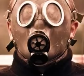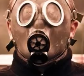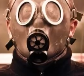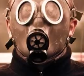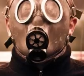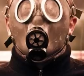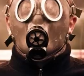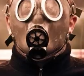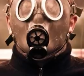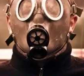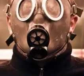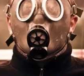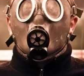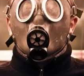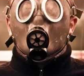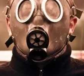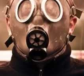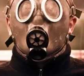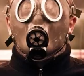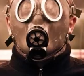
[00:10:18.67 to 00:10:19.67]
film
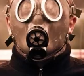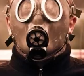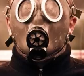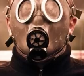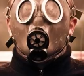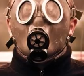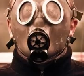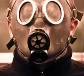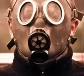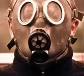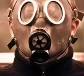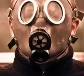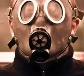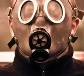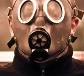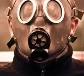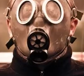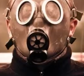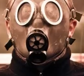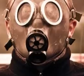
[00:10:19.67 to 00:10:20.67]
once.
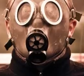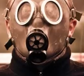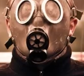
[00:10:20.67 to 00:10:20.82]
It was a